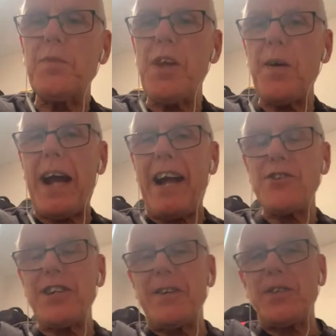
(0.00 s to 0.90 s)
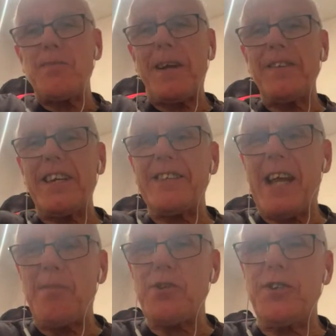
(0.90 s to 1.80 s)
No, actually, it's about the
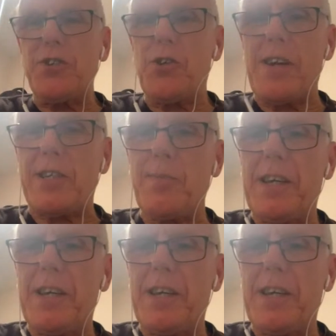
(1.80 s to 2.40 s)
adaptions, Chris,